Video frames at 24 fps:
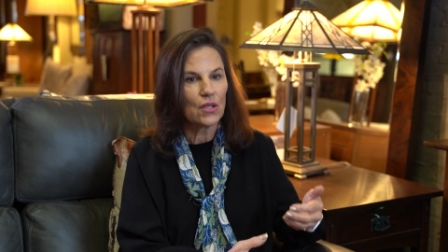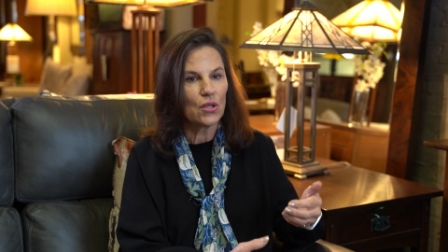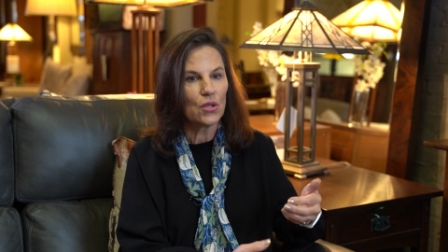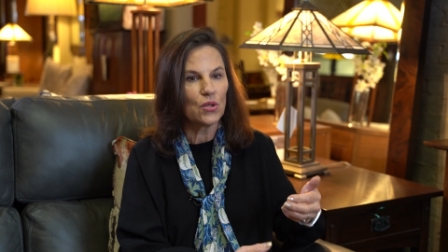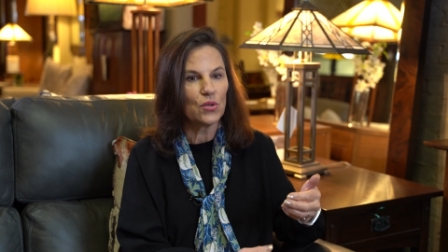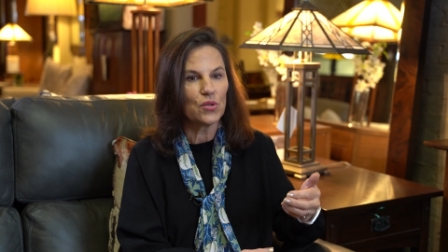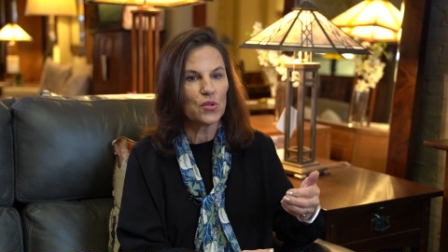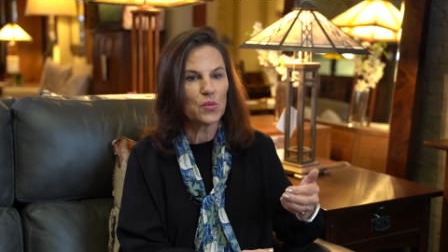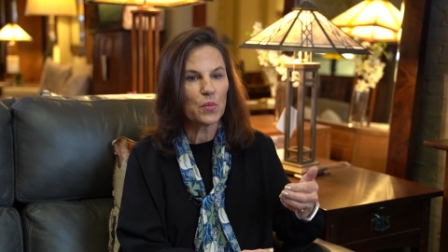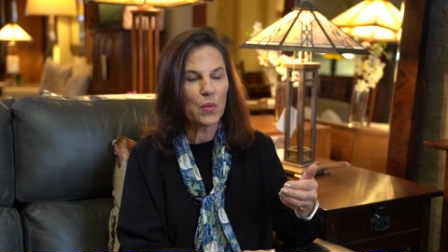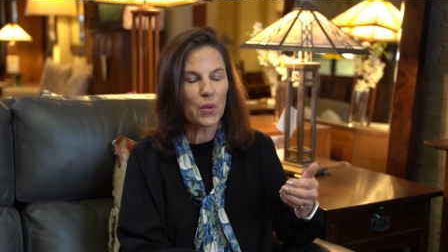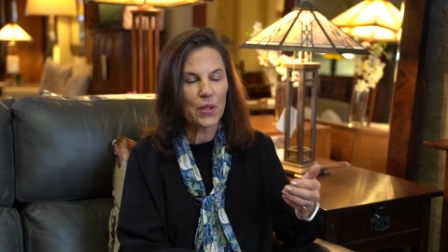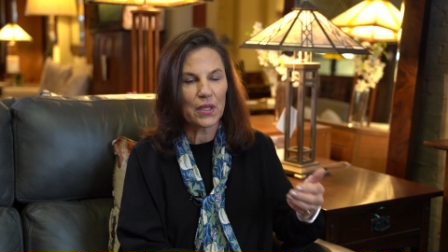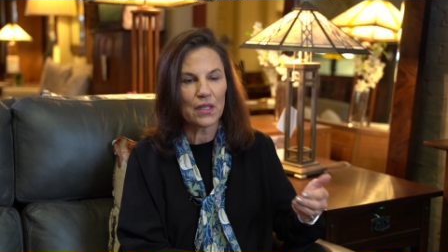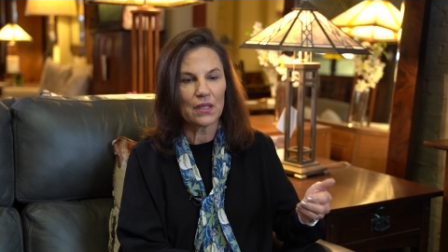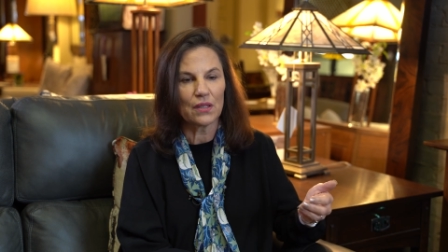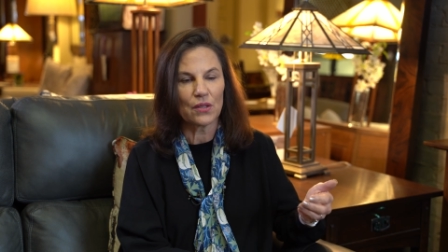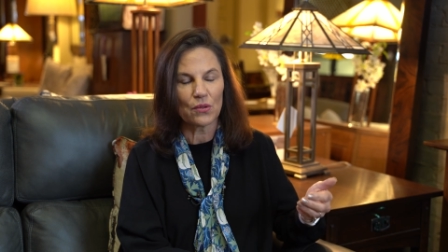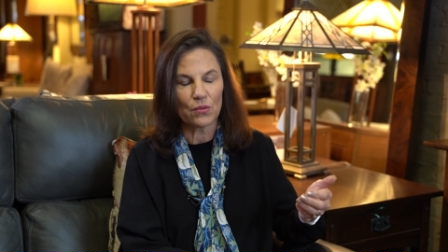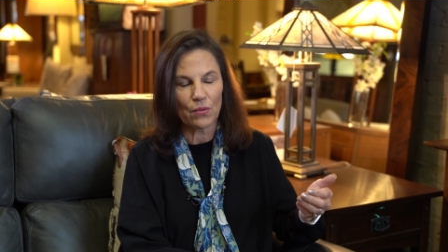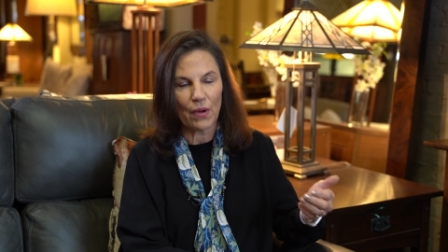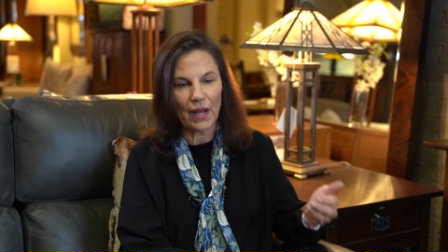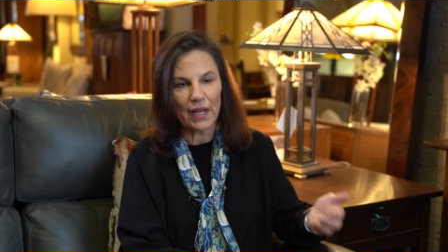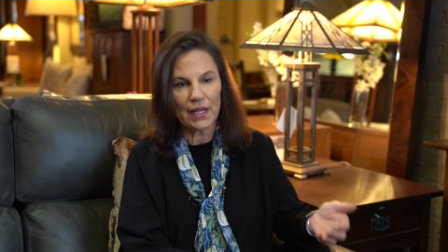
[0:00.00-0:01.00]
who's putting
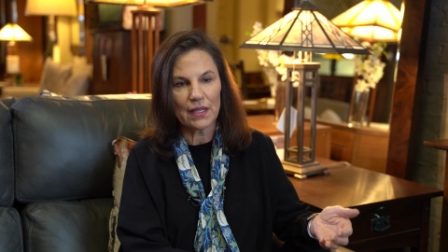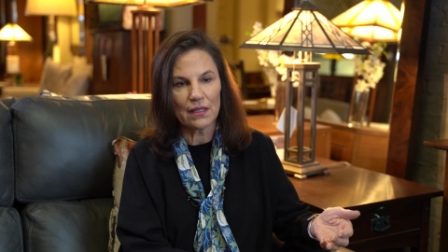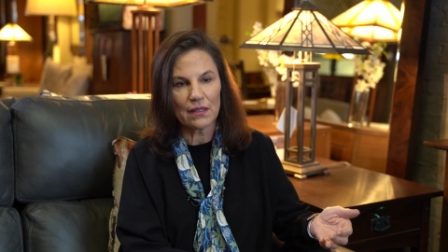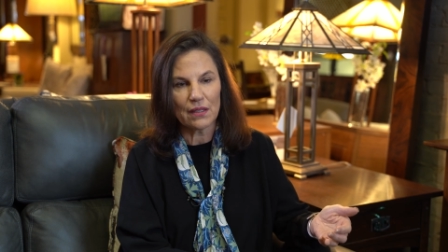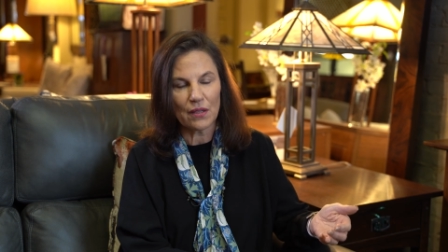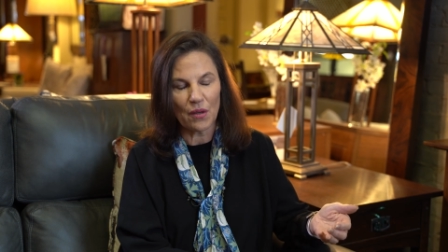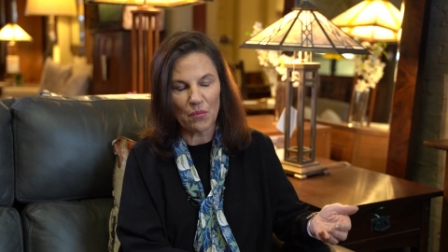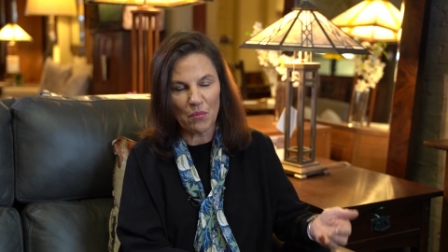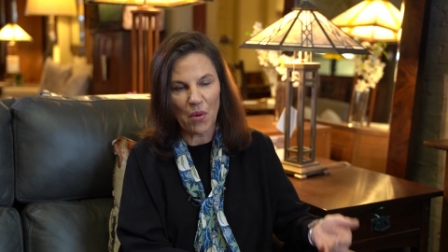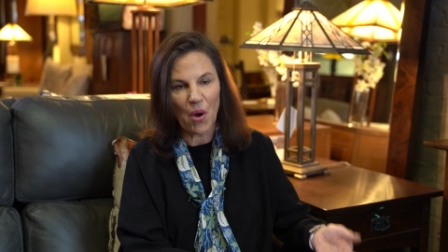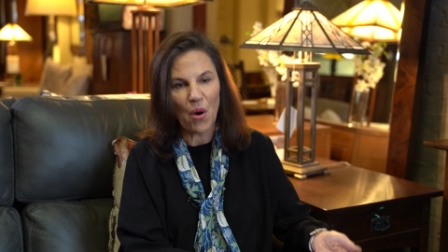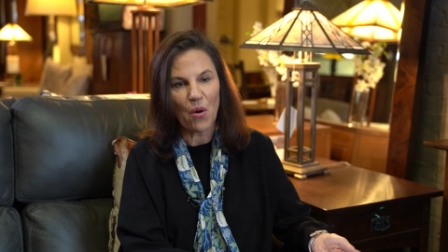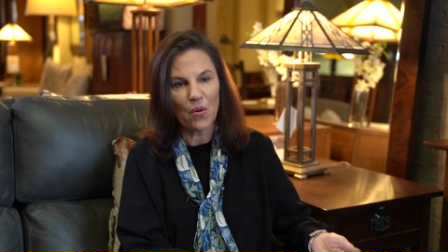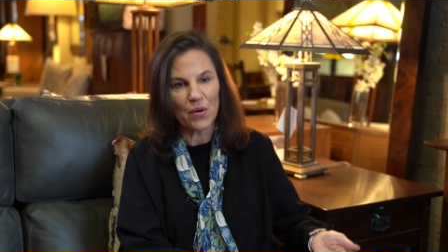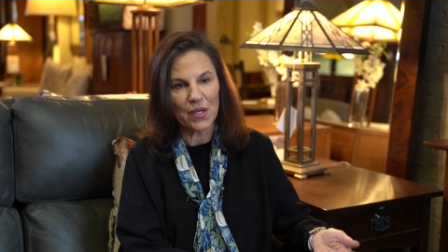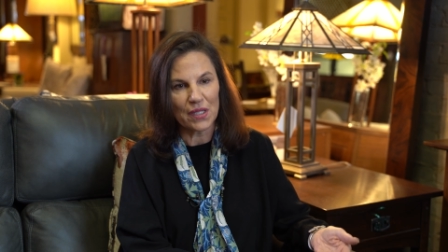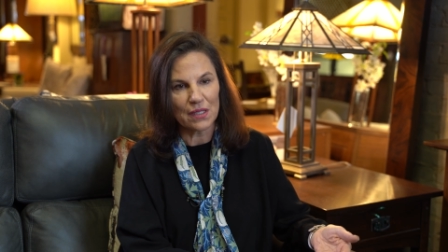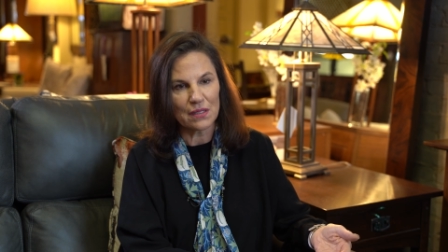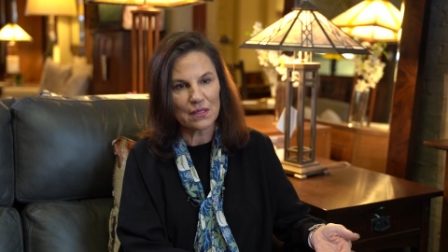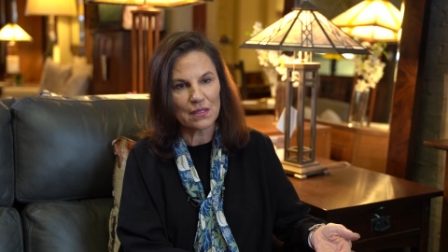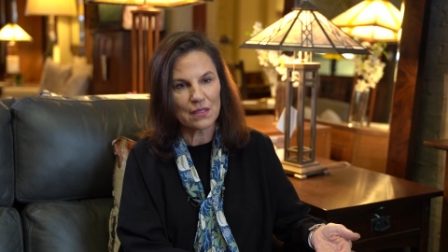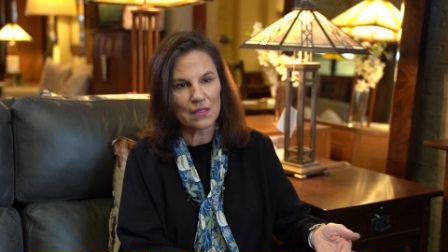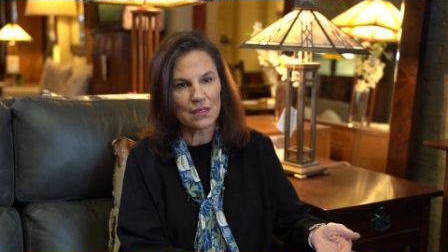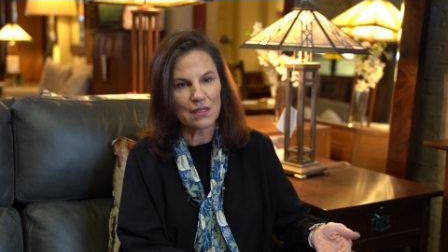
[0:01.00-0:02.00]
the right
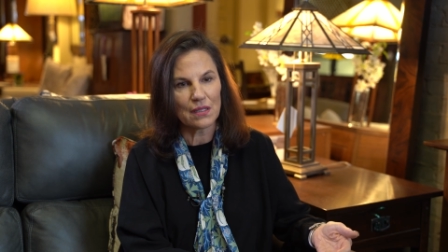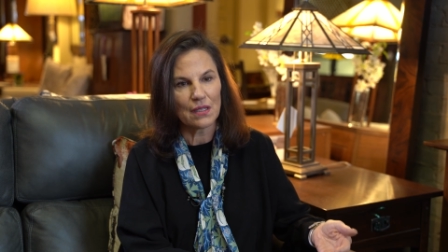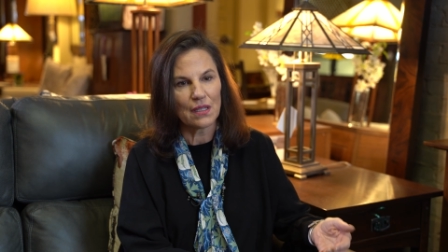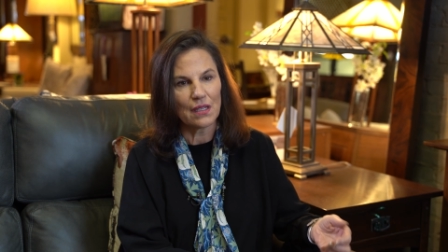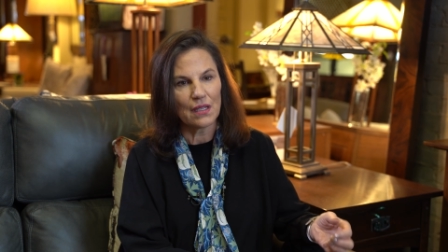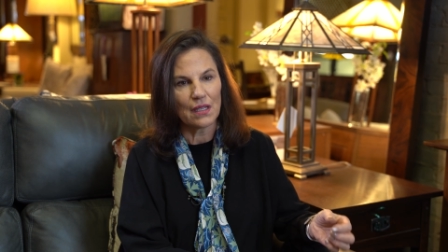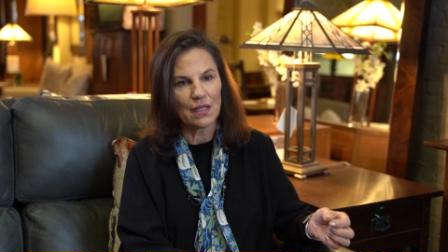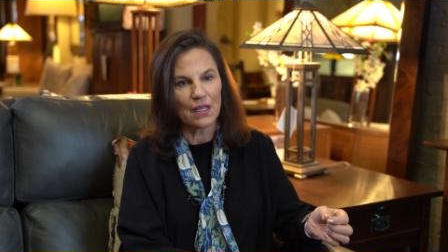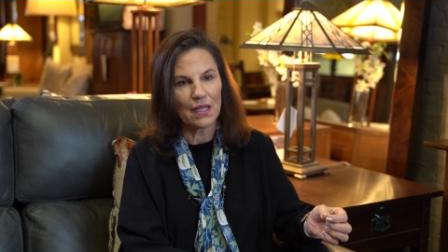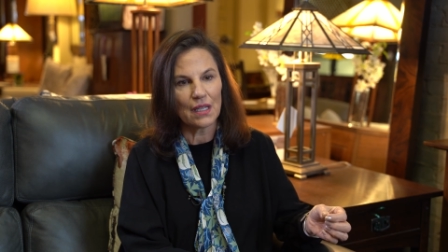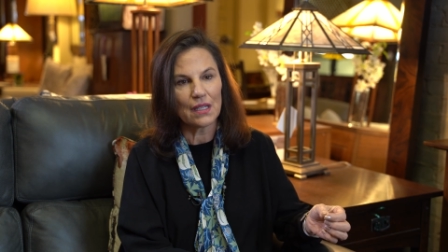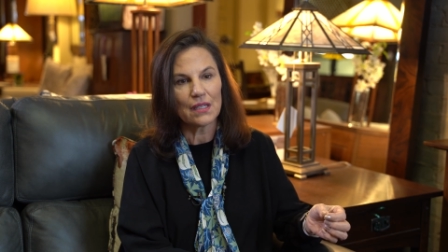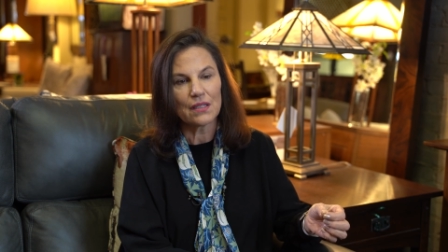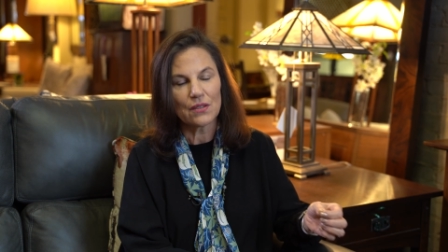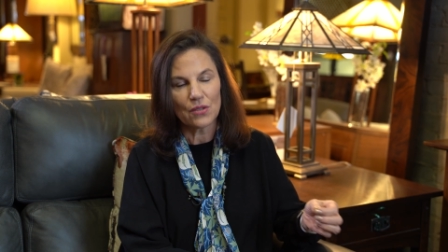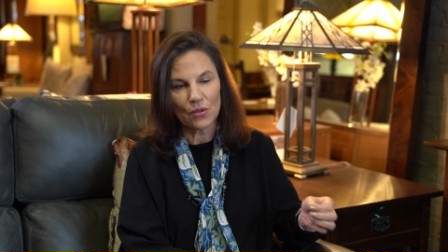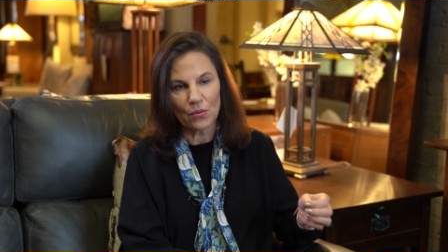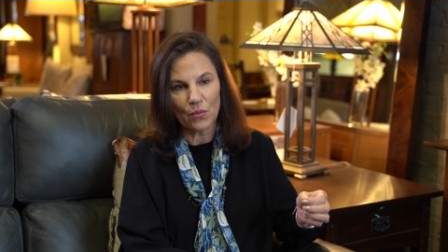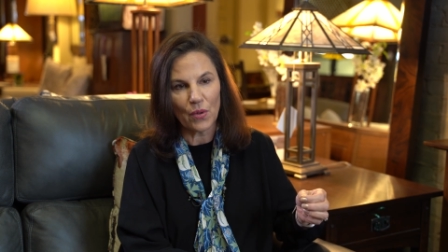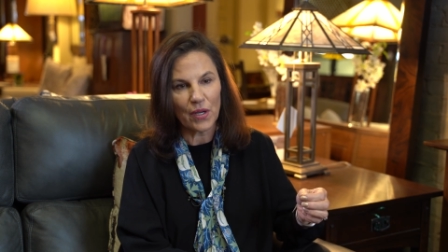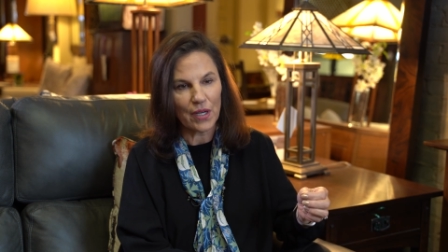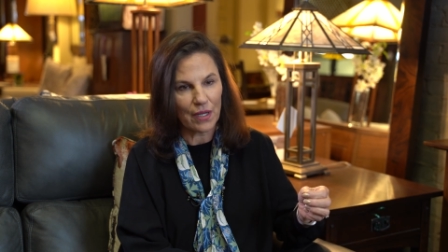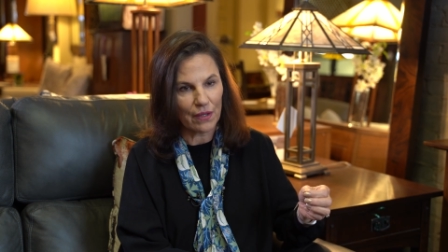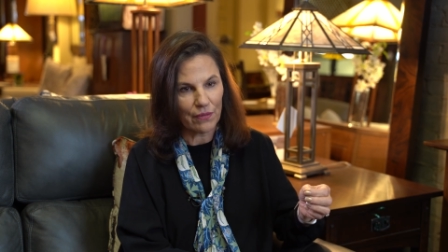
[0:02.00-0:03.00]
components into
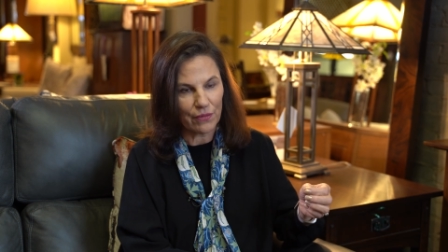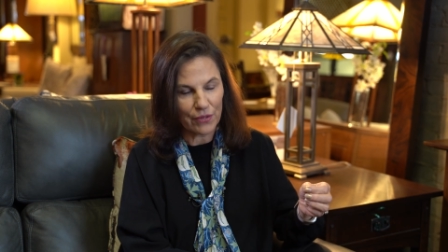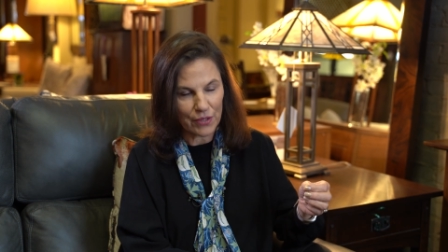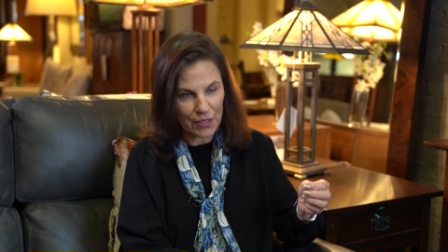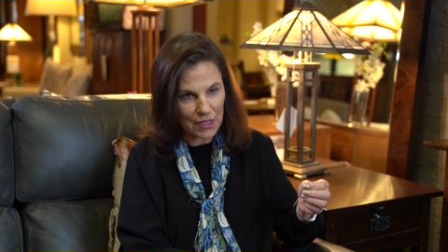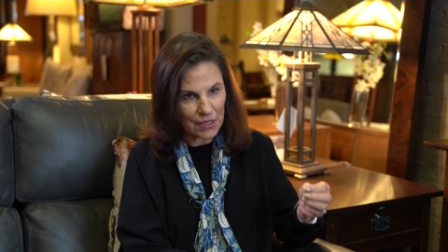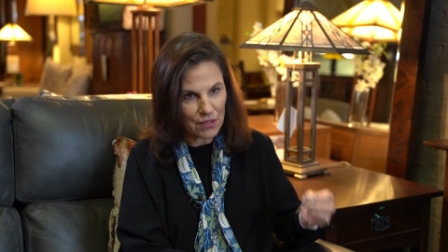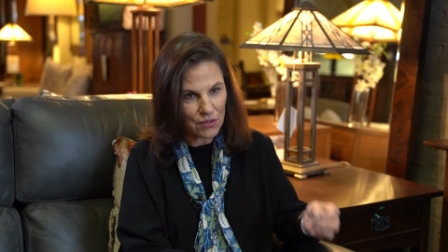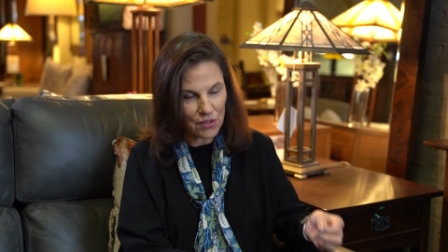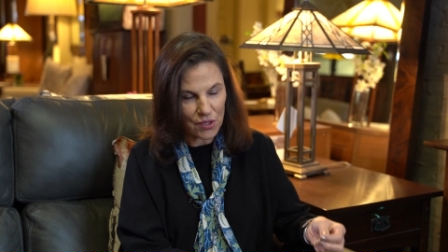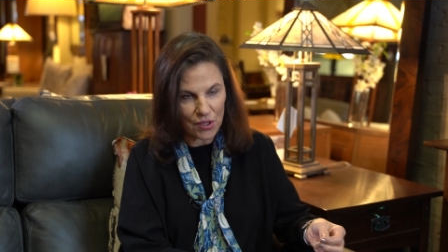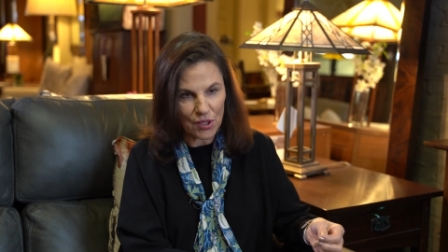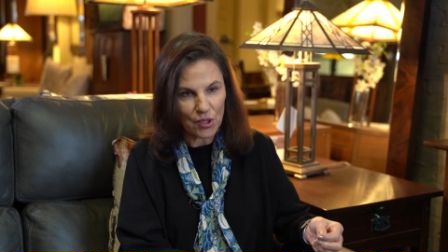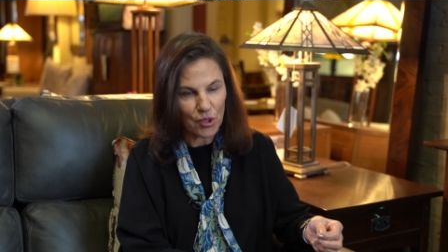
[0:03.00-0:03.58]
whatever it is that